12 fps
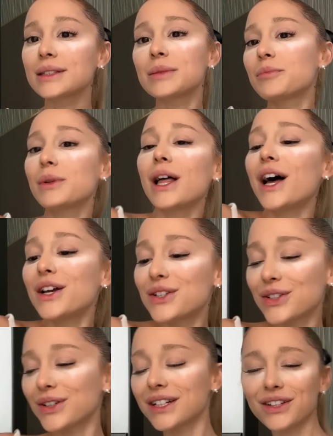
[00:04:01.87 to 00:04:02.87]

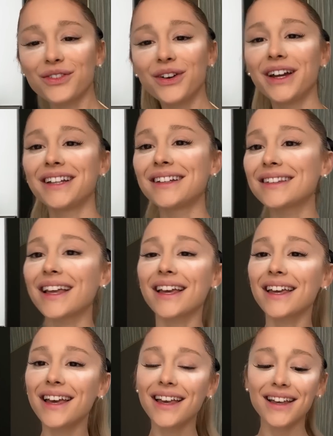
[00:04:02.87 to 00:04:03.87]
blush or a different, like,
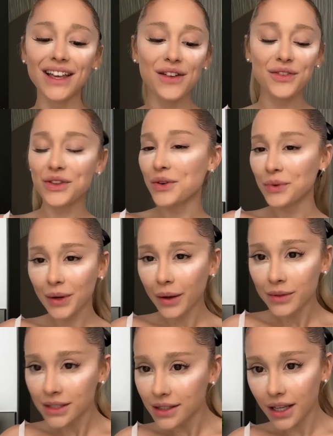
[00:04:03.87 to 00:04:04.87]
even though I
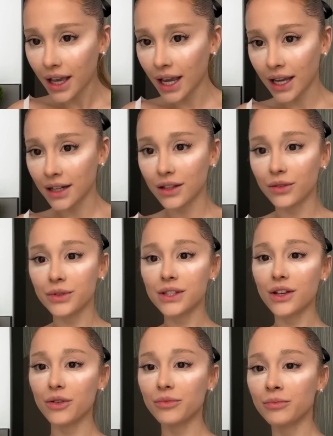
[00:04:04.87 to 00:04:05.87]
was 8 and there was
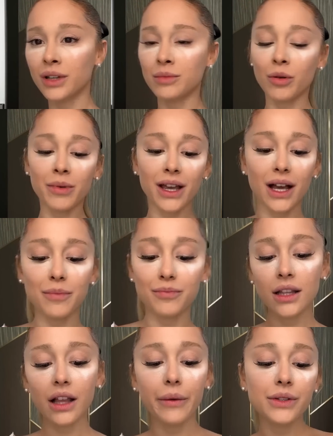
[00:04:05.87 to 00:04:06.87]
so minimal makeup,
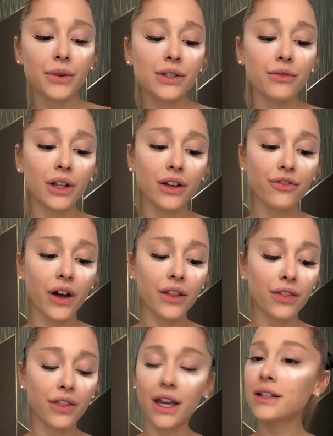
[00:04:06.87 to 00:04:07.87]
that was always a really
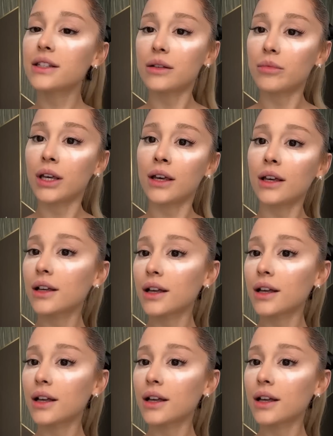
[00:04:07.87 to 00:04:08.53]
fun thing to me.